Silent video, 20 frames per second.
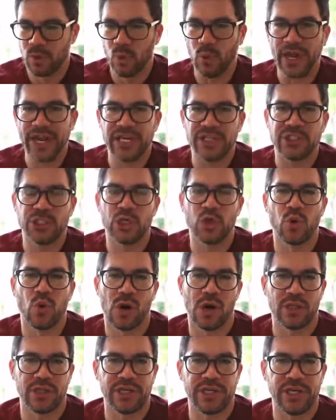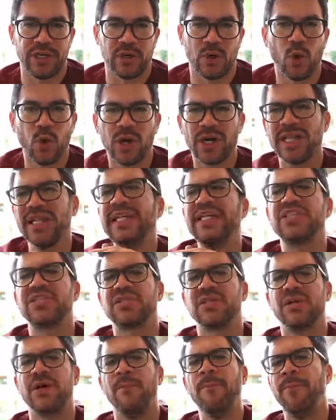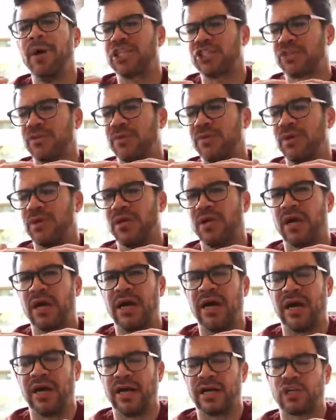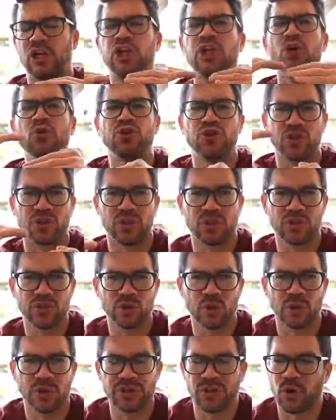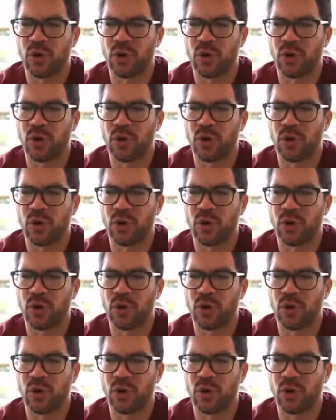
wage equality, or at least much closer sort.